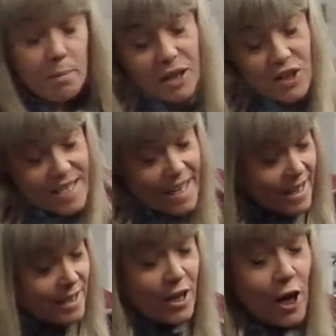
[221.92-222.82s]
Ah, oh, but you
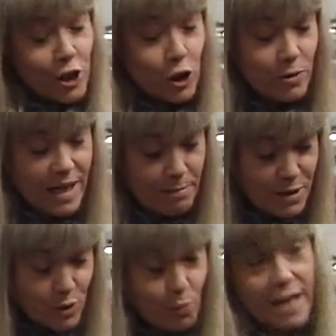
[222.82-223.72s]
see, Ian, you
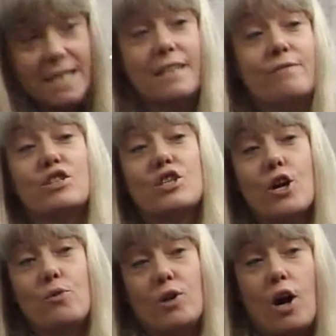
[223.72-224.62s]
kept us waiting for so